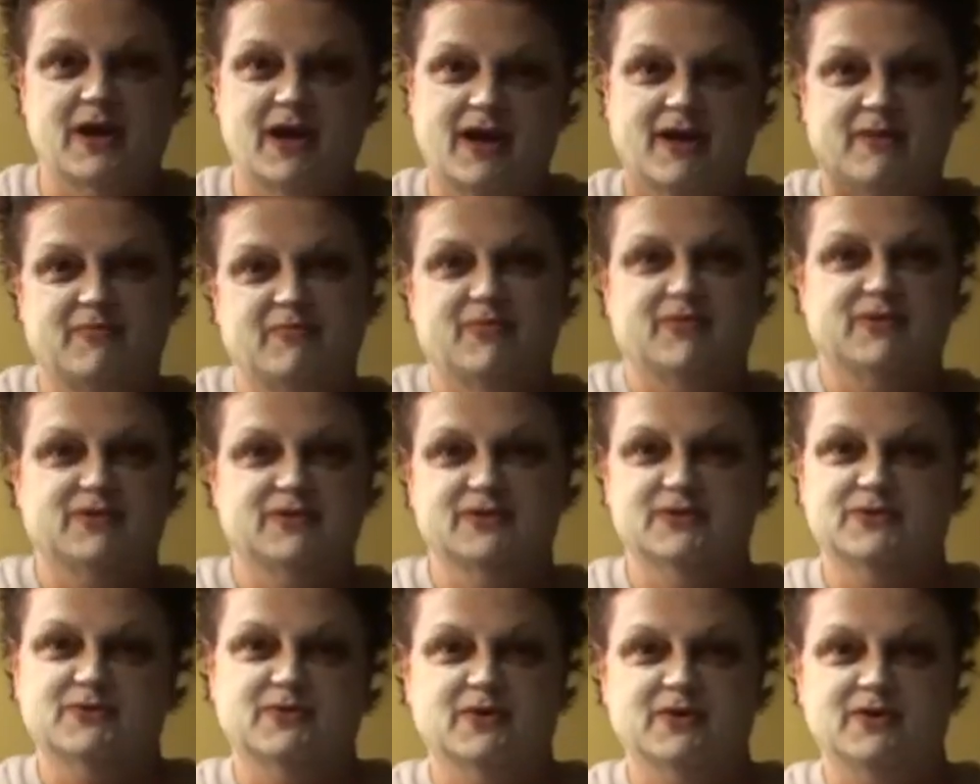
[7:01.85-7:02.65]

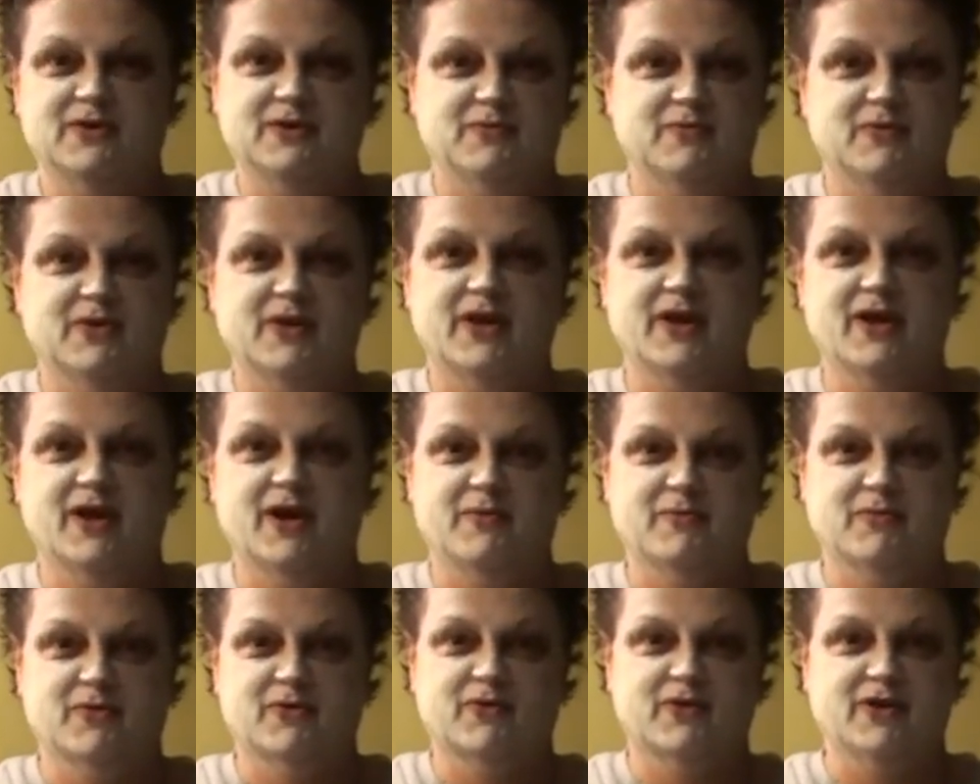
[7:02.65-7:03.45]
happens when you play
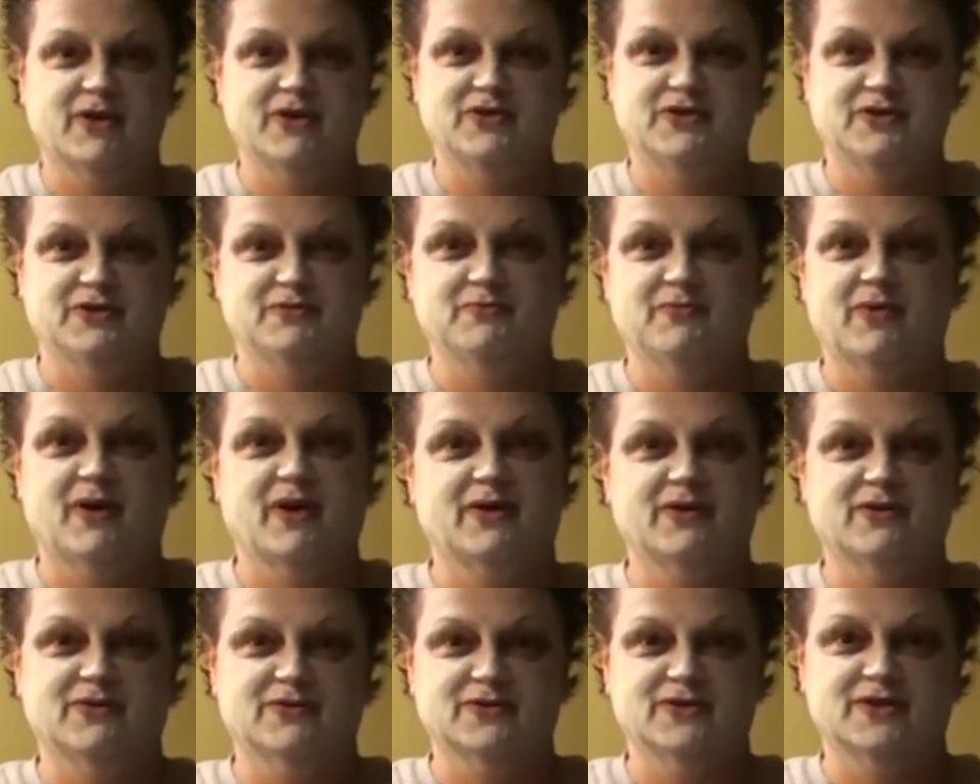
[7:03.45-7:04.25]
Operation
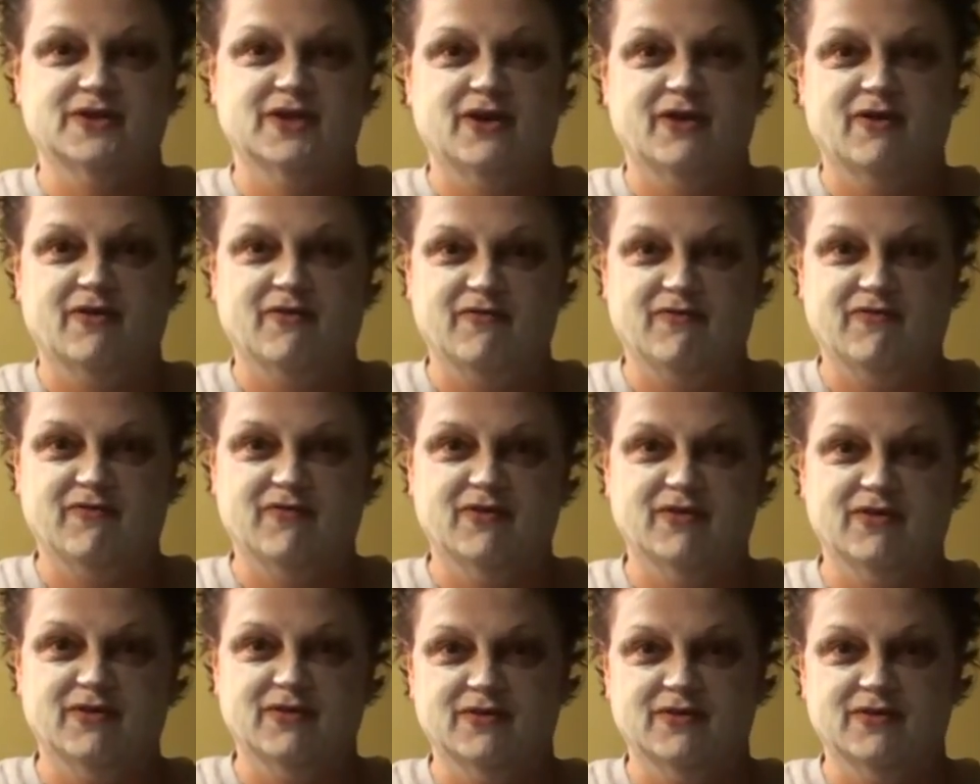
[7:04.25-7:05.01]
by yourself.